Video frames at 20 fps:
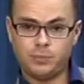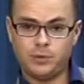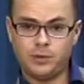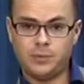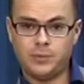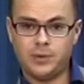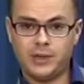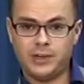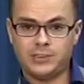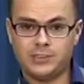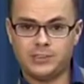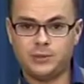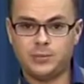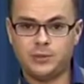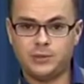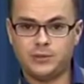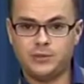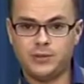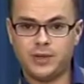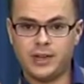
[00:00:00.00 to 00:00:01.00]
but we actually
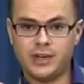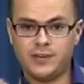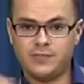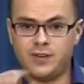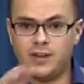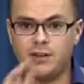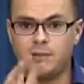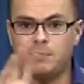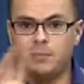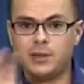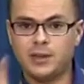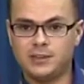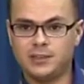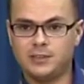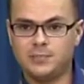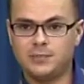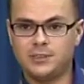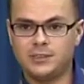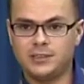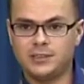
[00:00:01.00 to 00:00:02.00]
want to have
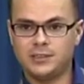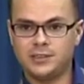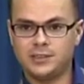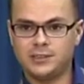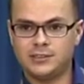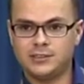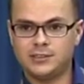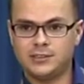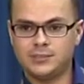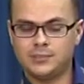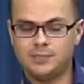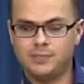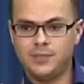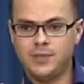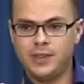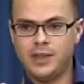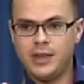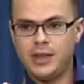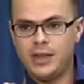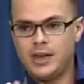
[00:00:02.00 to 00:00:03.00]
multiple charges.
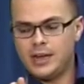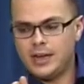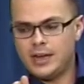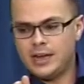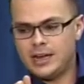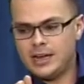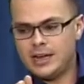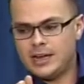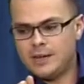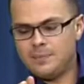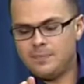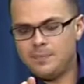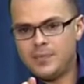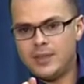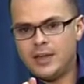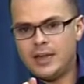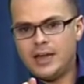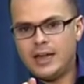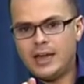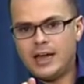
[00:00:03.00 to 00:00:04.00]

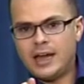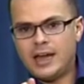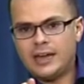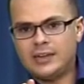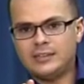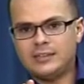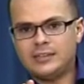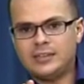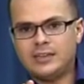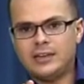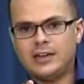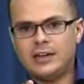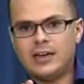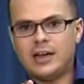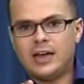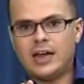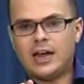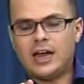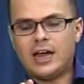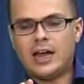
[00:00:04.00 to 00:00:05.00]
And
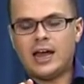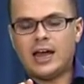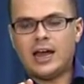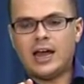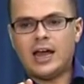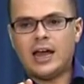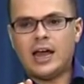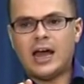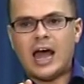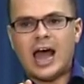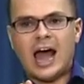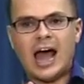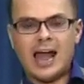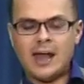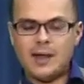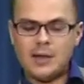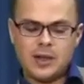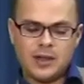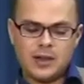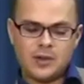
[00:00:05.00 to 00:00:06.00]

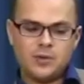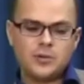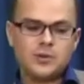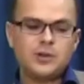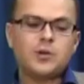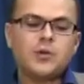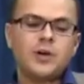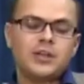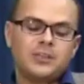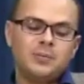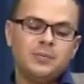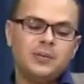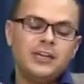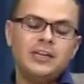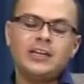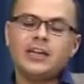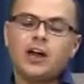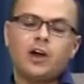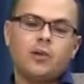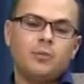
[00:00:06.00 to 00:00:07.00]
I don't know at the
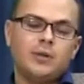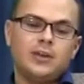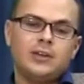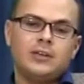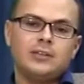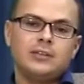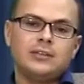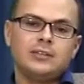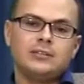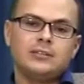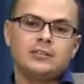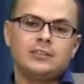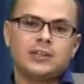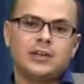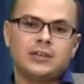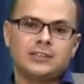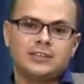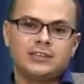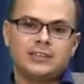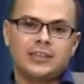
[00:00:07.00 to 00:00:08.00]
beginning how many
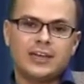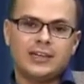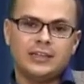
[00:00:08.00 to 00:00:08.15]
charge